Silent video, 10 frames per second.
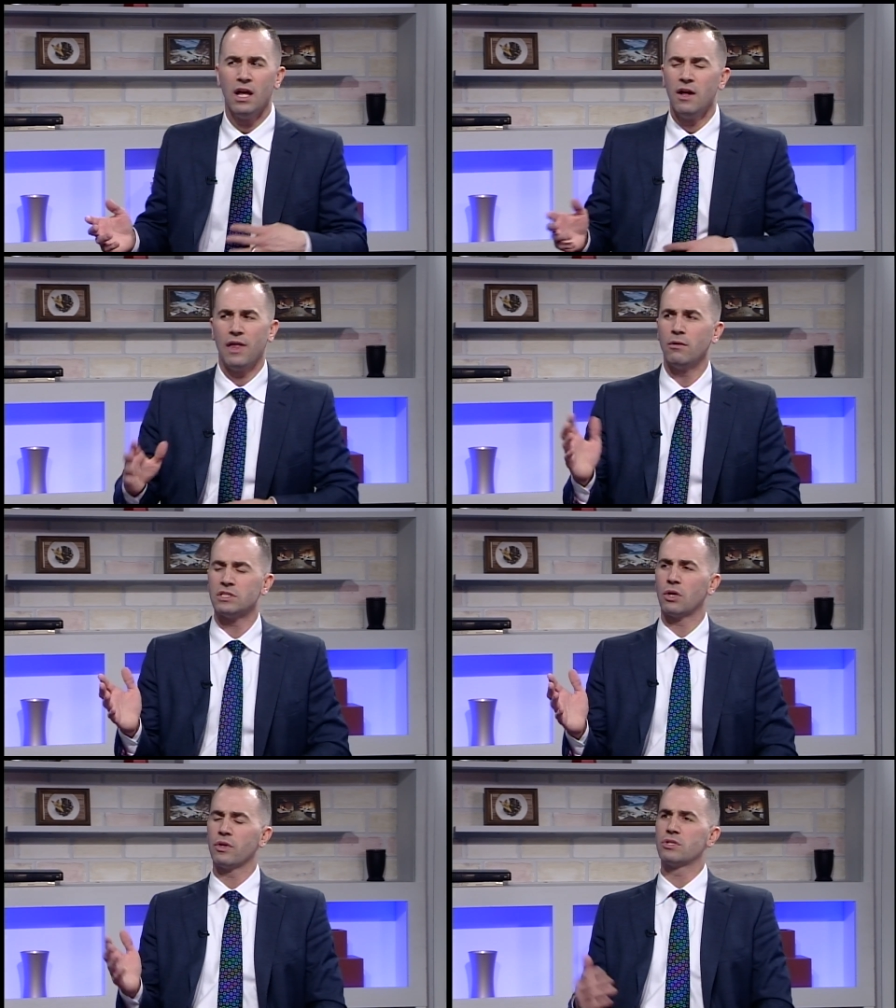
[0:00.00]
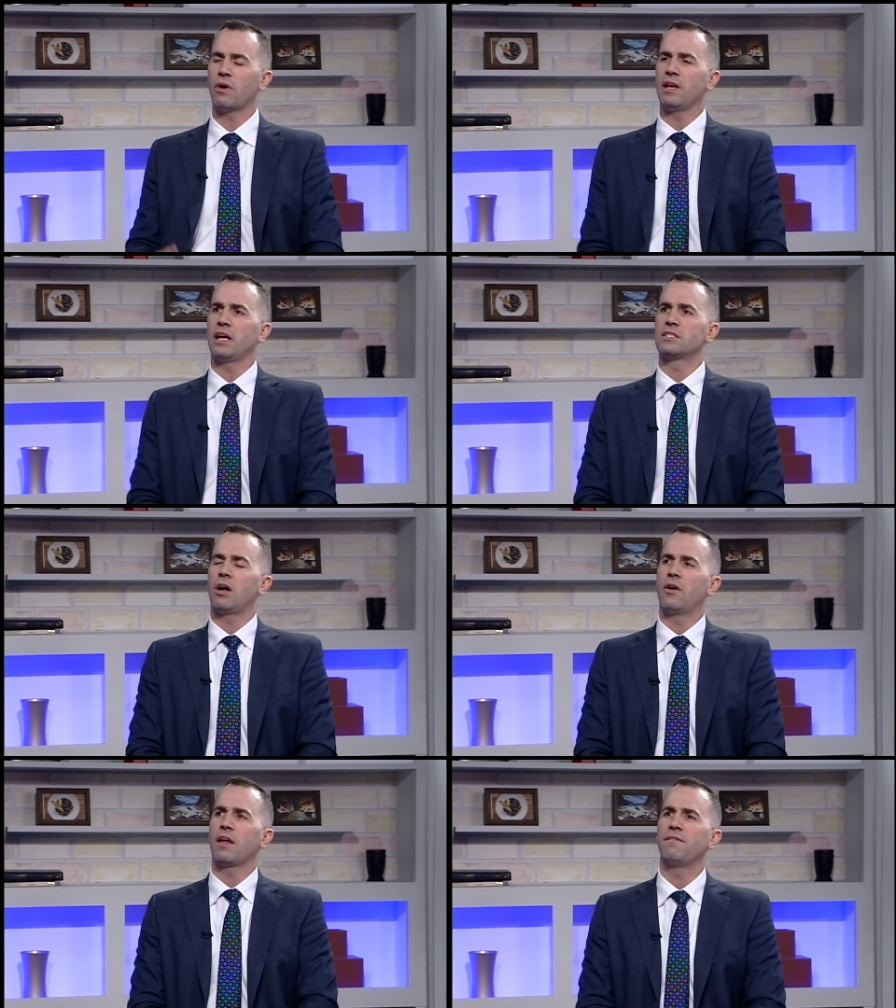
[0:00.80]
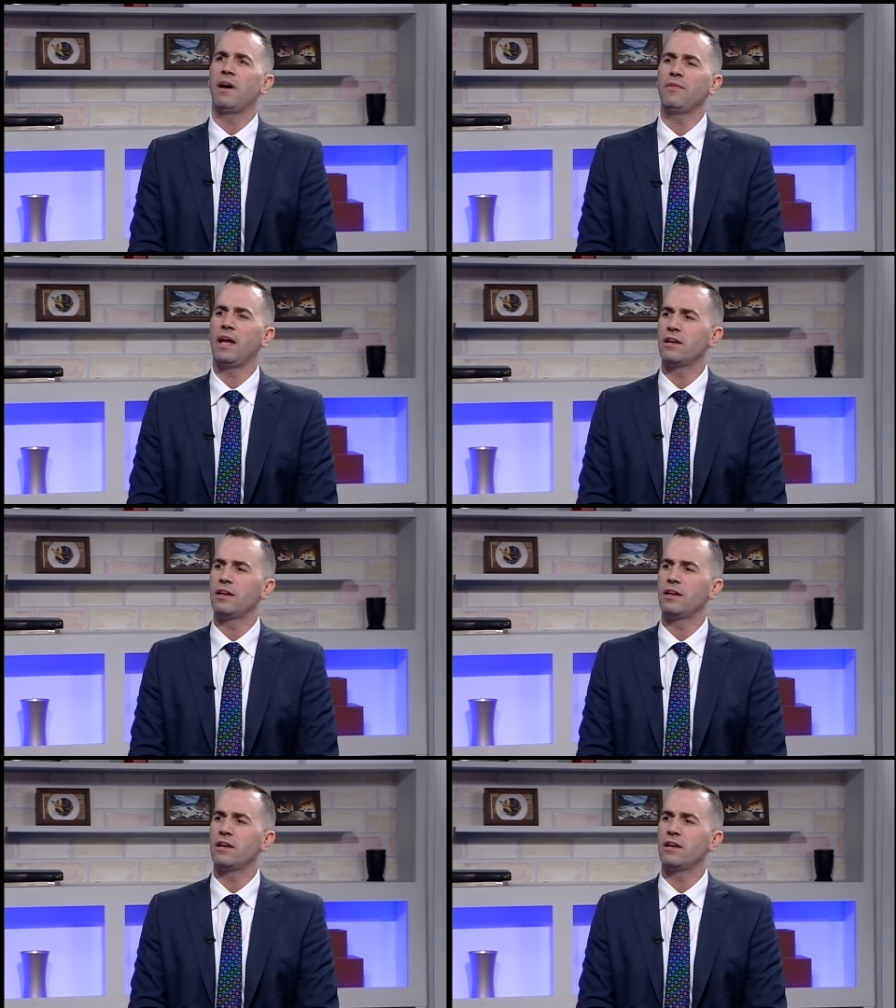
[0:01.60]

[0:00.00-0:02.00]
That was the only trend I saw, and I found that